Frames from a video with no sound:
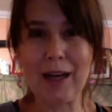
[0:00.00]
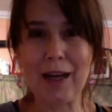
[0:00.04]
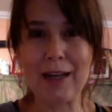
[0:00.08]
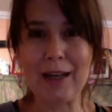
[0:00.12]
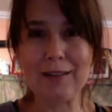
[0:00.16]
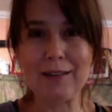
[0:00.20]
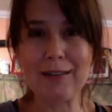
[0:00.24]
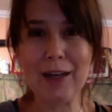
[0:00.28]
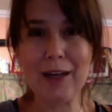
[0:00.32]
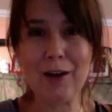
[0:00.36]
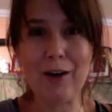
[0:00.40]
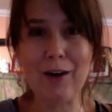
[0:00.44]

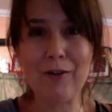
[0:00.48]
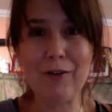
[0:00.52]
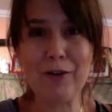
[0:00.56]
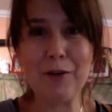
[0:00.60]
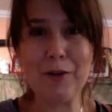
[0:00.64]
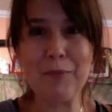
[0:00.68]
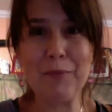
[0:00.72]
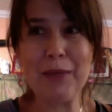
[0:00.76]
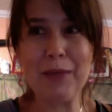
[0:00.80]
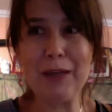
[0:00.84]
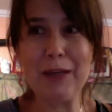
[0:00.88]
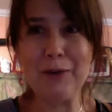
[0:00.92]
they
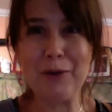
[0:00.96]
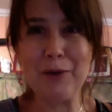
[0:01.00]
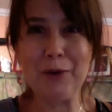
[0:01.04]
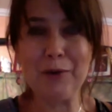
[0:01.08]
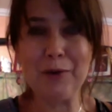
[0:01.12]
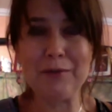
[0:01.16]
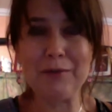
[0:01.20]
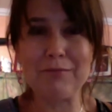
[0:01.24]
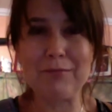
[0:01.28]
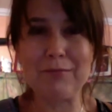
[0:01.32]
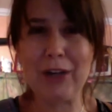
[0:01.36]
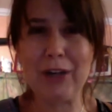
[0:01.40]
offered me,
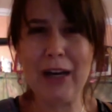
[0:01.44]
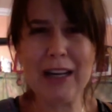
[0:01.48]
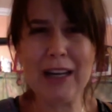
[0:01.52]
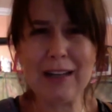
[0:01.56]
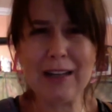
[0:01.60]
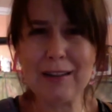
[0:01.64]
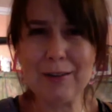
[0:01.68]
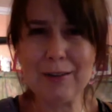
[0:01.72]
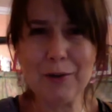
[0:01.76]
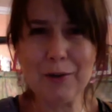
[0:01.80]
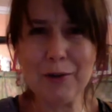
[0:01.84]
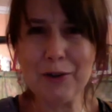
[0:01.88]

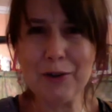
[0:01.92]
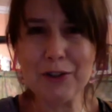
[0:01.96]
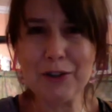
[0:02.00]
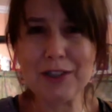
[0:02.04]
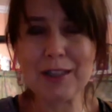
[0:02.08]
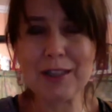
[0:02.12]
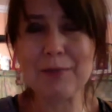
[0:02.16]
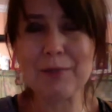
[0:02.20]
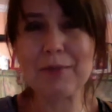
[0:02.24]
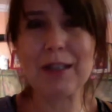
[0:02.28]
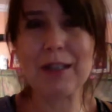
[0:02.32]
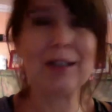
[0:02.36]
Tylenol or
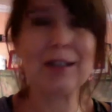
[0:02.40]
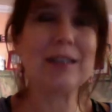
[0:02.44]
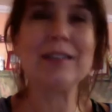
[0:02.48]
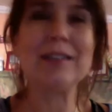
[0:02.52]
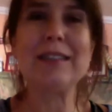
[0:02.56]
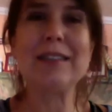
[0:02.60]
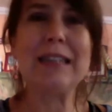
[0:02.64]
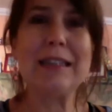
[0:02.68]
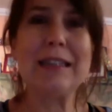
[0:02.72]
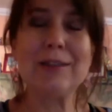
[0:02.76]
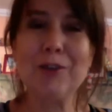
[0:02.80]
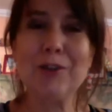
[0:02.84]
something." I
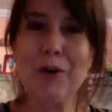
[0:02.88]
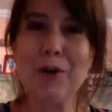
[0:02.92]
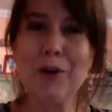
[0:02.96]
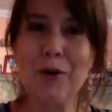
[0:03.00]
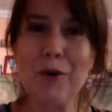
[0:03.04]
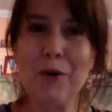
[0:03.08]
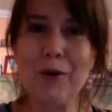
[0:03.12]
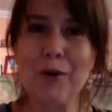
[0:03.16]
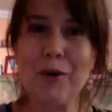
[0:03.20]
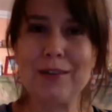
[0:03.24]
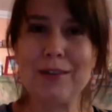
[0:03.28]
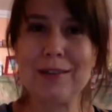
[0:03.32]
said,
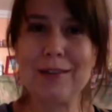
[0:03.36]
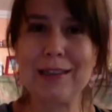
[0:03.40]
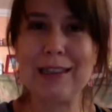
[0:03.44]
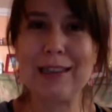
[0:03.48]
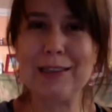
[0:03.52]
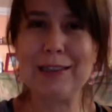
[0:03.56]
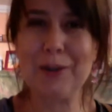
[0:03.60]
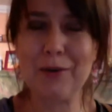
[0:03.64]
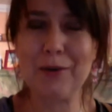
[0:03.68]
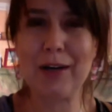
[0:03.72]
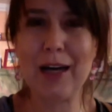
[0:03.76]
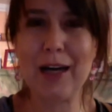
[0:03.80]
"No,
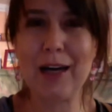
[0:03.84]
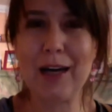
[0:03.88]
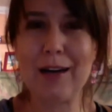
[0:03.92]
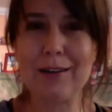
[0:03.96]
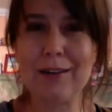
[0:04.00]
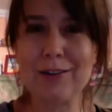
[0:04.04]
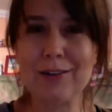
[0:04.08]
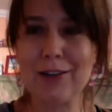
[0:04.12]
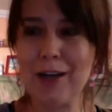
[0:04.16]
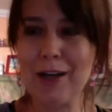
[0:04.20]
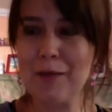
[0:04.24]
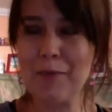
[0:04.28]
it's okay.
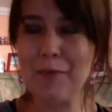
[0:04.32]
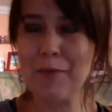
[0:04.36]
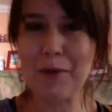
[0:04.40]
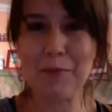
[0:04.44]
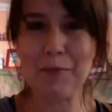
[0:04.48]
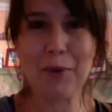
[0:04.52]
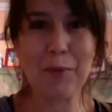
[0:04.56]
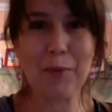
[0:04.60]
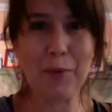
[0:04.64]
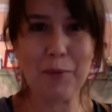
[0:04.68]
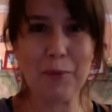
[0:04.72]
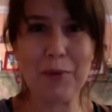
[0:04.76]
I'll try my
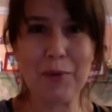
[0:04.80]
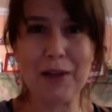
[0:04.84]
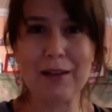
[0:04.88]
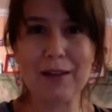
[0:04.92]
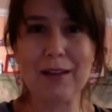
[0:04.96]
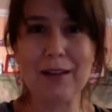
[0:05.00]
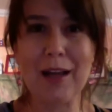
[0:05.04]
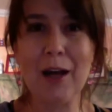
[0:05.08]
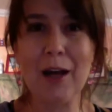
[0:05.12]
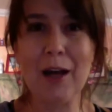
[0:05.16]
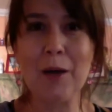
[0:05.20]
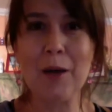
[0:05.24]
peppermint."